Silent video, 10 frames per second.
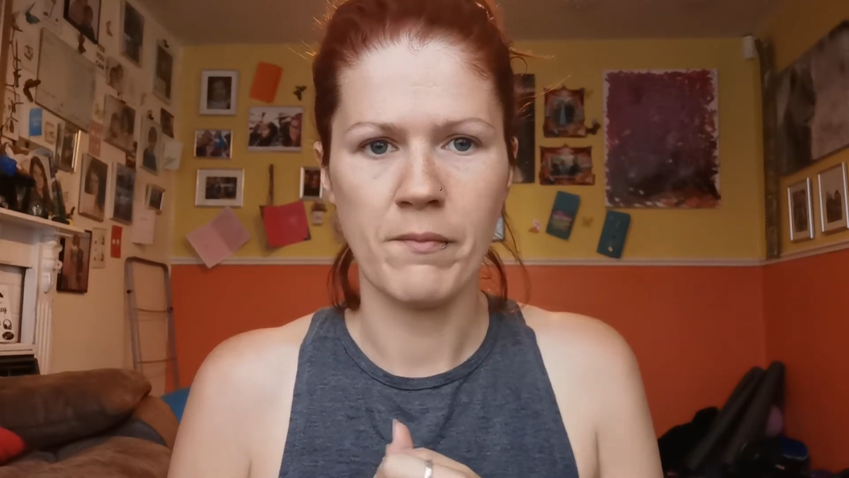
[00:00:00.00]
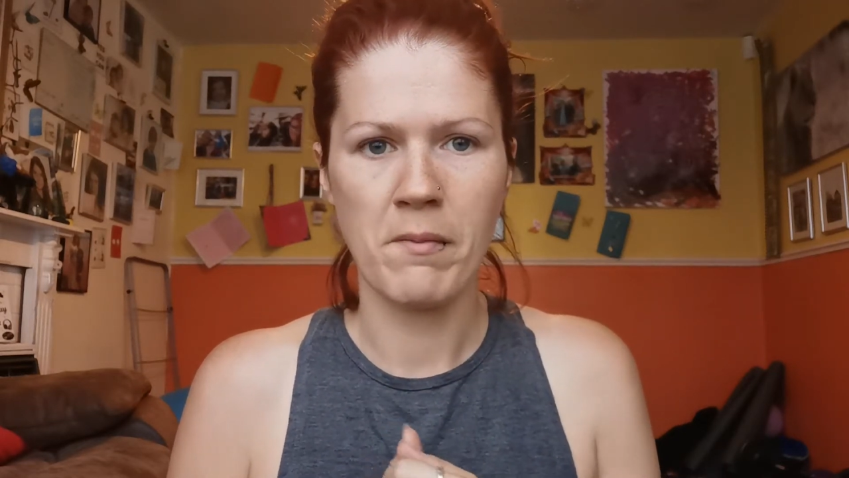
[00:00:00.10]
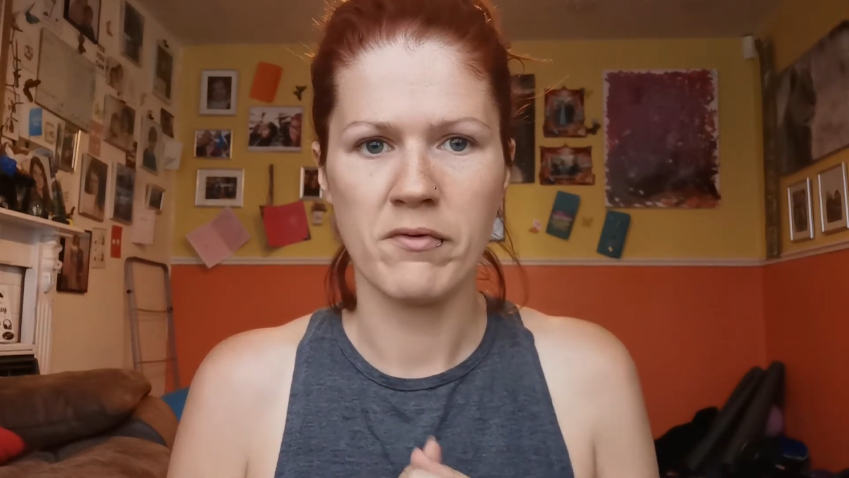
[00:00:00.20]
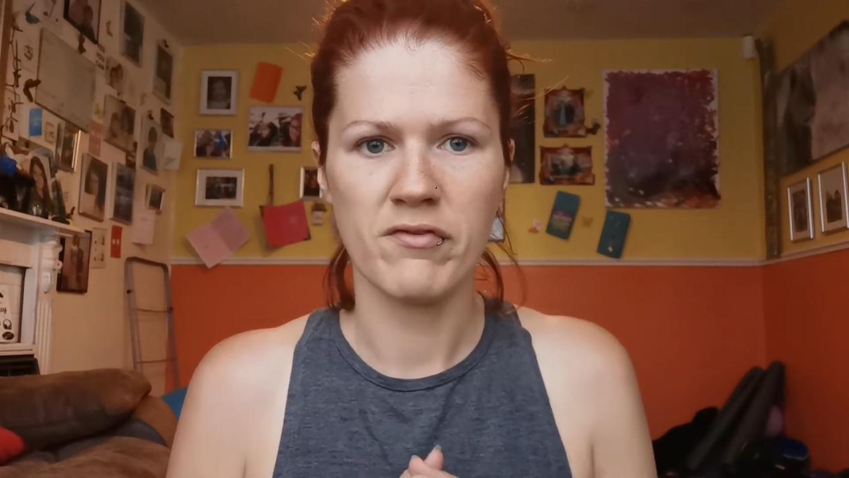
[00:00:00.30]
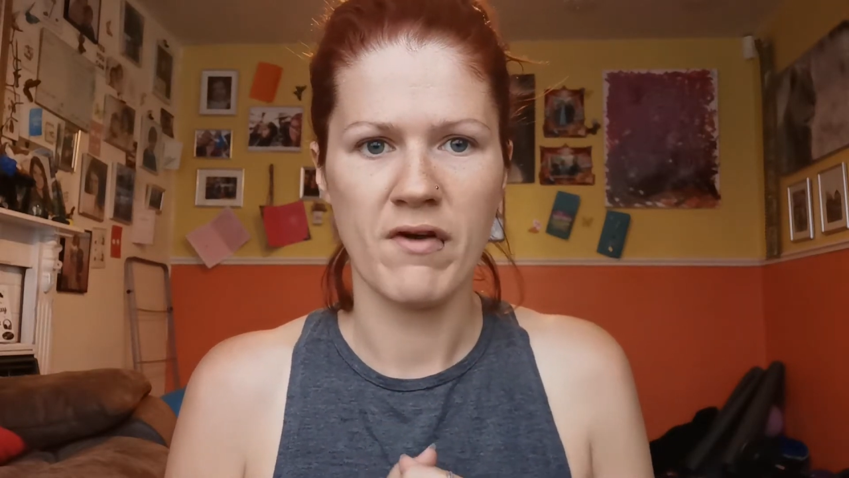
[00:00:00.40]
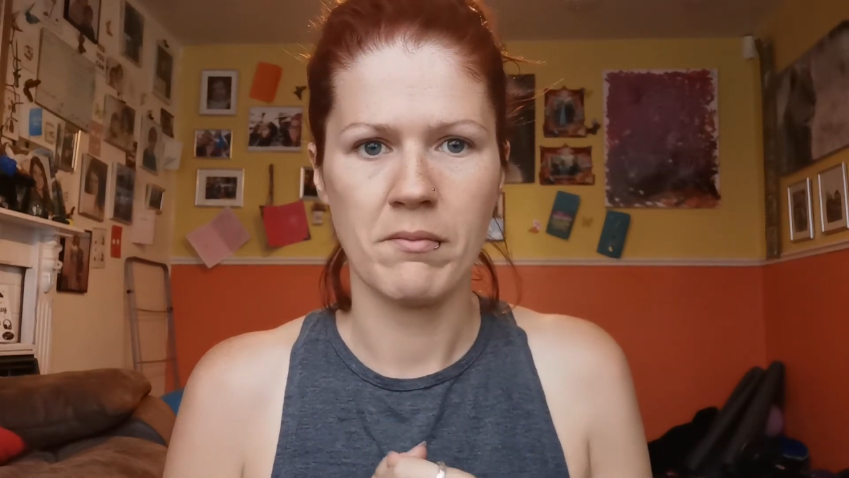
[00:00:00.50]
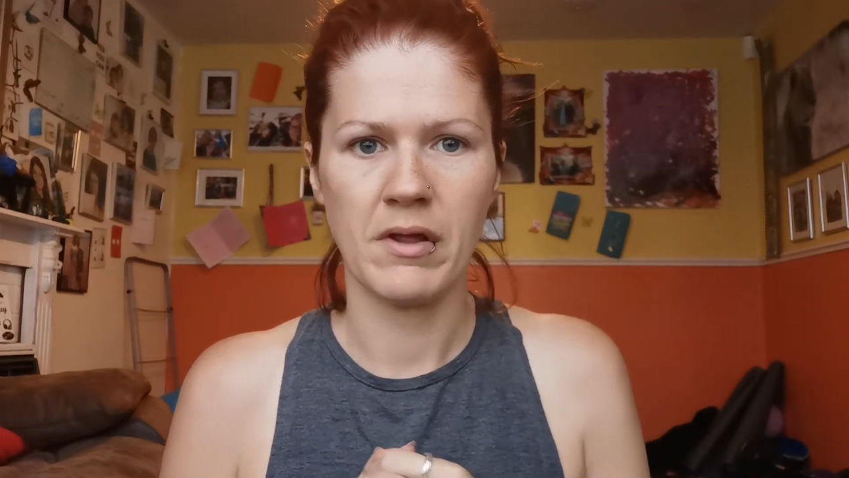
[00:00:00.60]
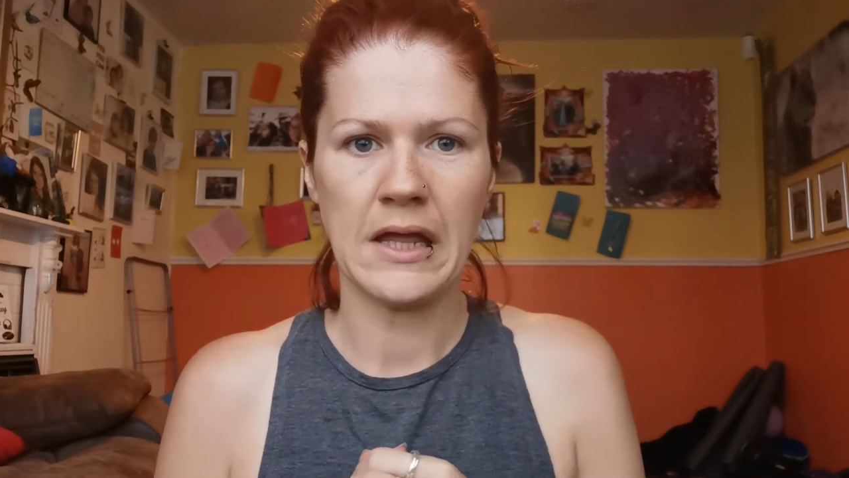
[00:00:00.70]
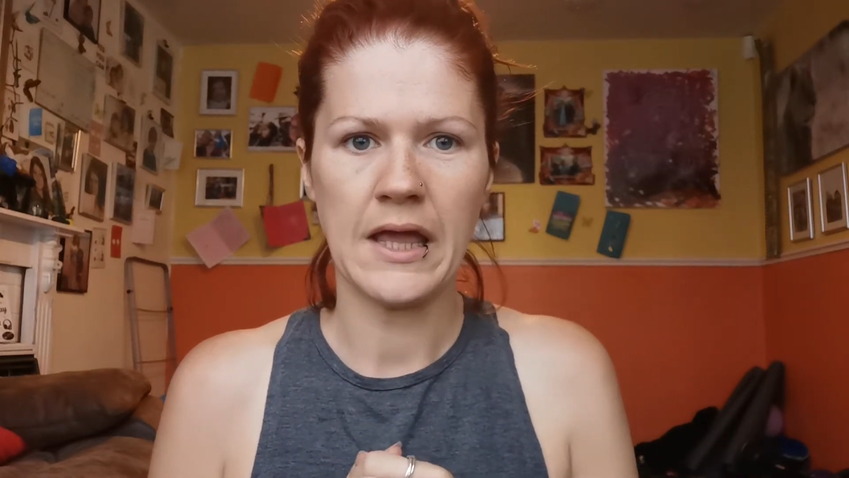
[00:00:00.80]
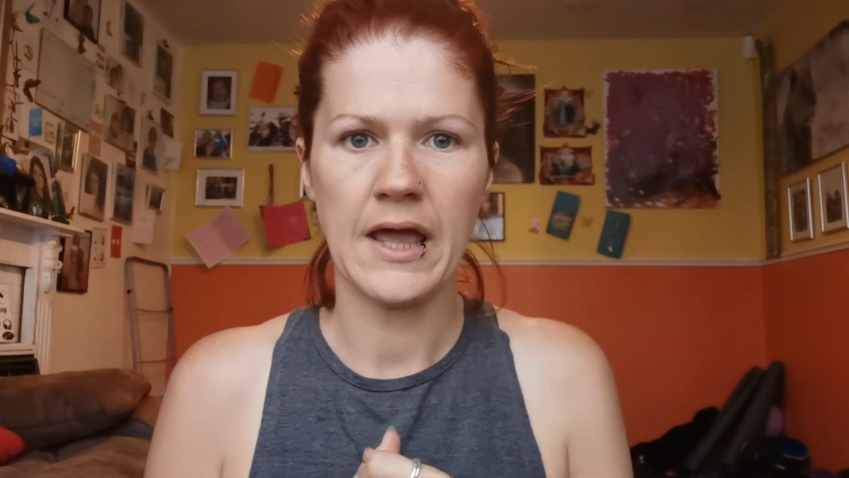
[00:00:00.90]
member of the
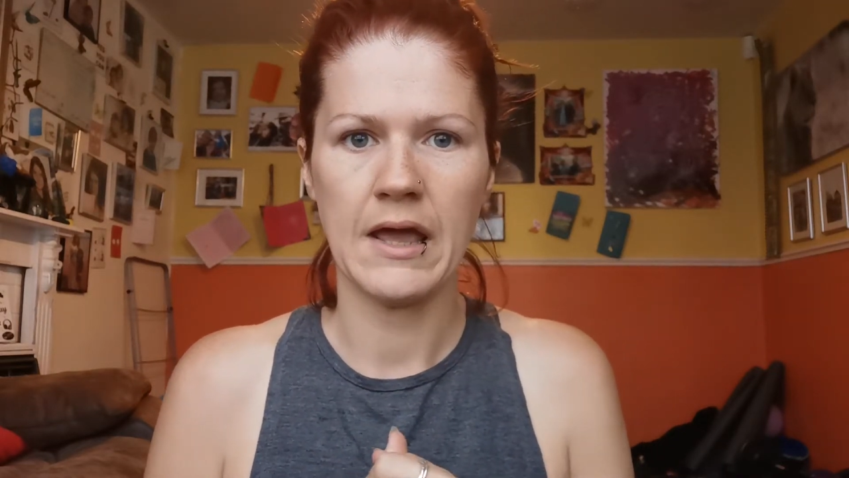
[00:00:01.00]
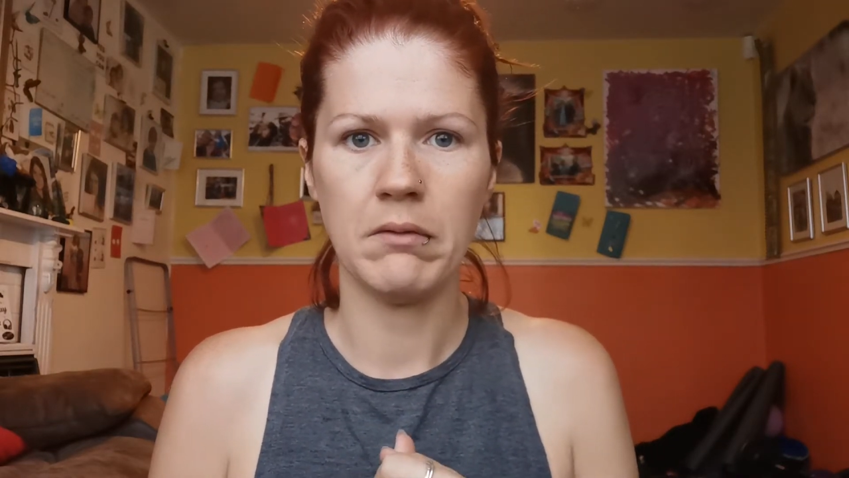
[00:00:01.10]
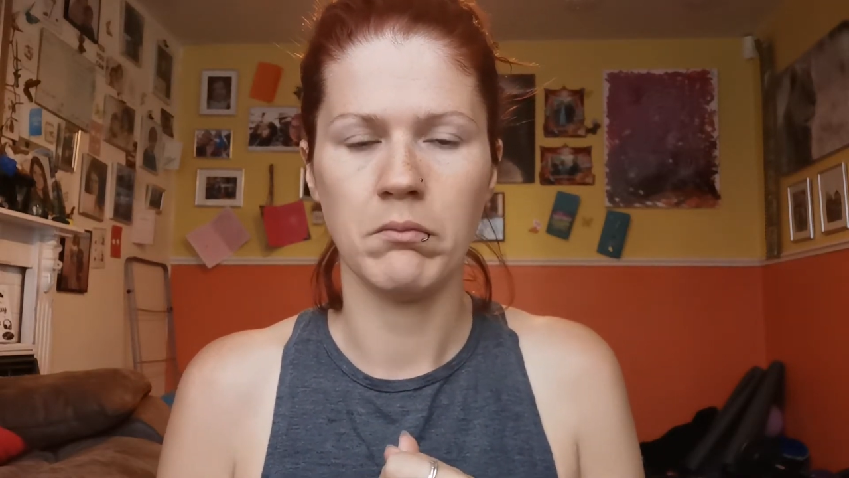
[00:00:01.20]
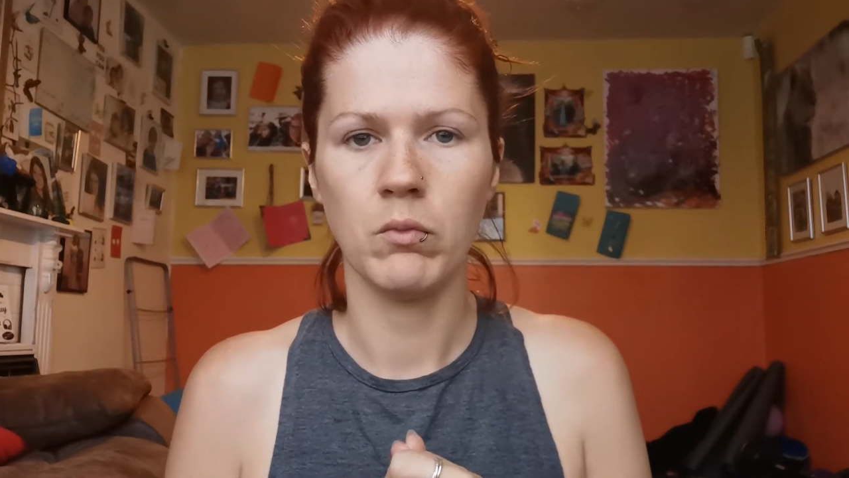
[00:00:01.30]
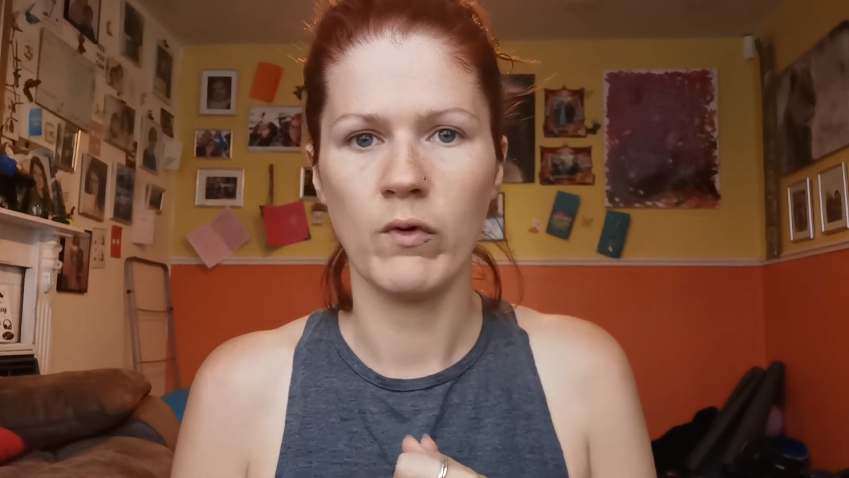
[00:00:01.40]
family came